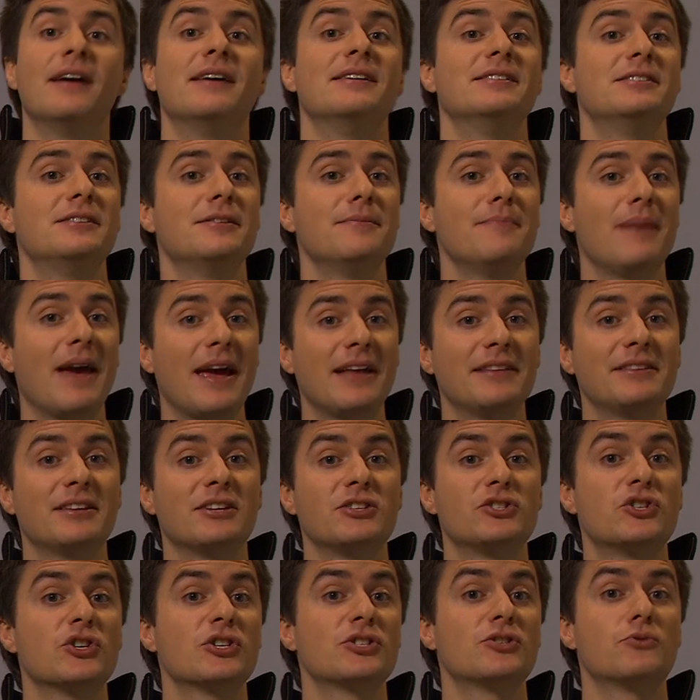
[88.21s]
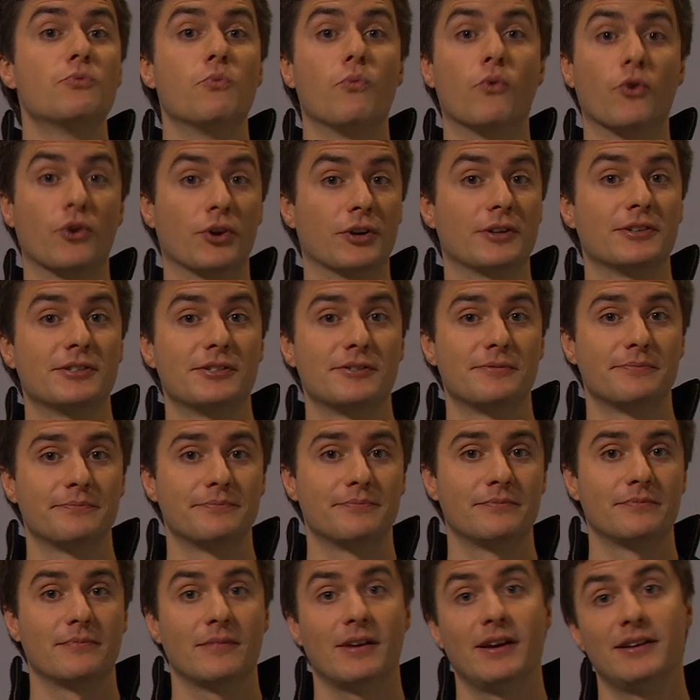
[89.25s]
Zemanta just works,
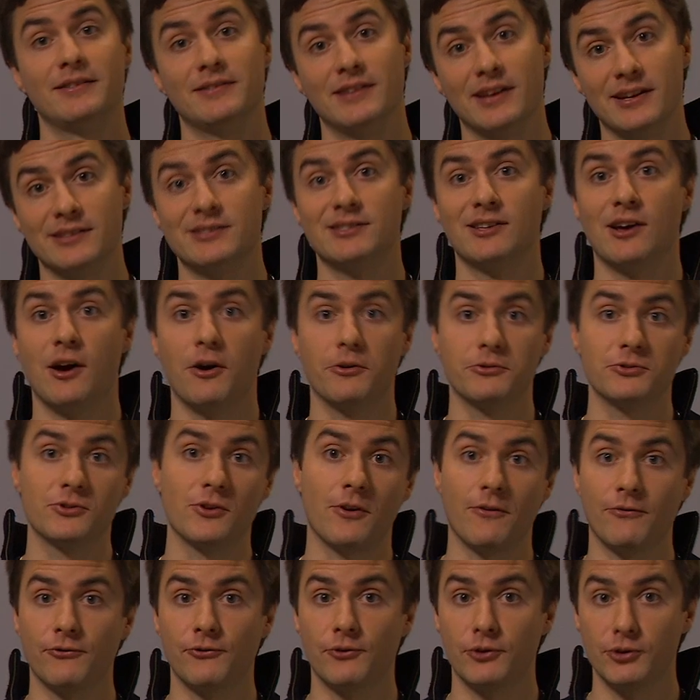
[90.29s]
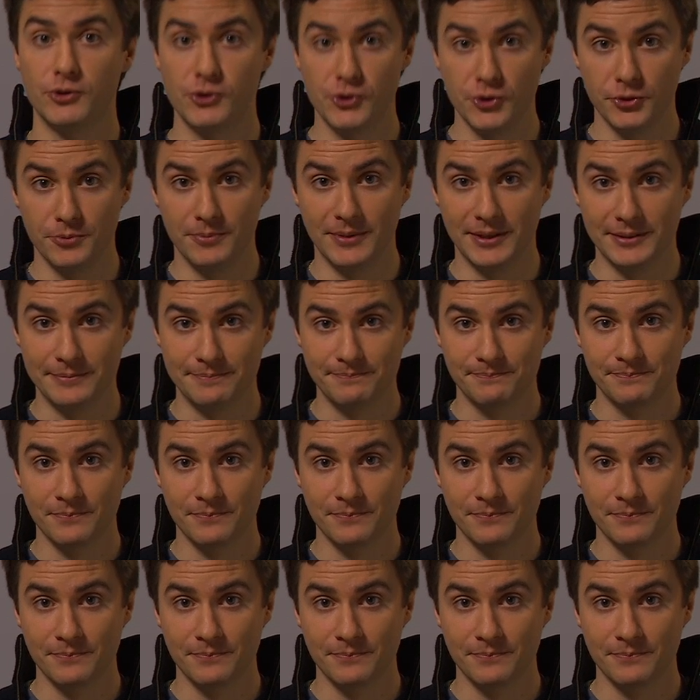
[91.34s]
and that's how software should be.